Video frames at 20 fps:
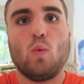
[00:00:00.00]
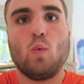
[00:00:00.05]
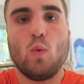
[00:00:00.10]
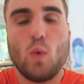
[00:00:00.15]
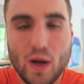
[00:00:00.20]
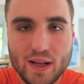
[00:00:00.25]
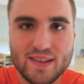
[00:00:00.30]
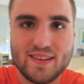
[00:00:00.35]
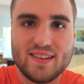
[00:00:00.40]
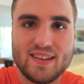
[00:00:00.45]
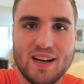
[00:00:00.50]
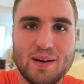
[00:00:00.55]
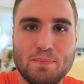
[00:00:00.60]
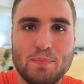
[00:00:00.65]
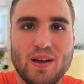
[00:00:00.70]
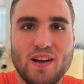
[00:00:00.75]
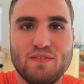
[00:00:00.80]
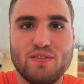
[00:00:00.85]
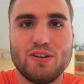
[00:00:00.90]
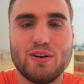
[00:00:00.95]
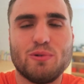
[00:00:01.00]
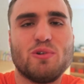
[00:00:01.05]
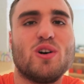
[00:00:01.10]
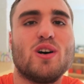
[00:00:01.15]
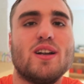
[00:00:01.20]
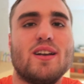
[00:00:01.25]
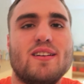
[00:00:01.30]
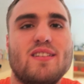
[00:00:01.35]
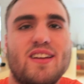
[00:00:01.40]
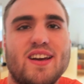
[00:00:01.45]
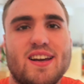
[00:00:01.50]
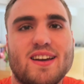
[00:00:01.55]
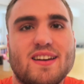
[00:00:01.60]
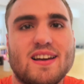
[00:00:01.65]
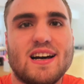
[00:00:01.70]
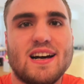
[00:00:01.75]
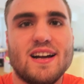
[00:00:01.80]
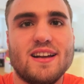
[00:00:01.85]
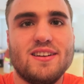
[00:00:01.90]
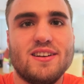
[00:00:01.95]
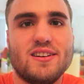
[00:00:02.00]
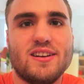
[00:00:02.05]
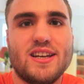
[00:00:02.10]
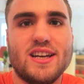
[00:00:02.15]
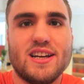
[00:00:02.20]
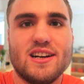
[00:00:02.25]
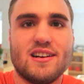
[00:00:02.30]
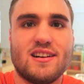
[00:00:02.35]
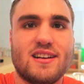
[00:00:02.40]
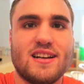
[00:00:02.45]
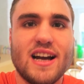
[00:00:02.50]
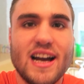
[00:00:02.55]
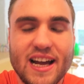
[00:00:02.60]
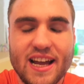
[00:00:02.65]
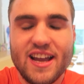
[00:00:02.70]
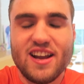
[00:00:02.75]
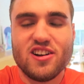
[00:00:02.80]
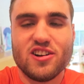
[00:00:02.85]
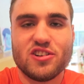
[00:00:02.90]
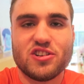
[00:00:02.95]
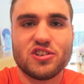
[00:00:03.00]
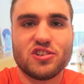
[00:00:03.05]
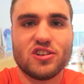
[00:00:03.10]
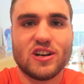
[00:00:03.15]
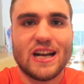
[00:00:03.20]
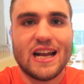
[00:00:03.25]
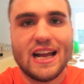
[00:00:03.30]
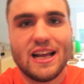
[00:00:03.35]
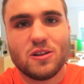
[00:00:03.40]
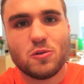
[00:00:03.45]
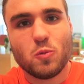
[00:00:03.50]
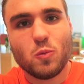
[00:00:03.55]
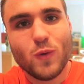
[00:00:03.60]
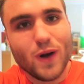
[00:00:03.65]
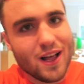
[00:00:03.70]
What's up everyone? Nick Kiger here, Kiger Strength.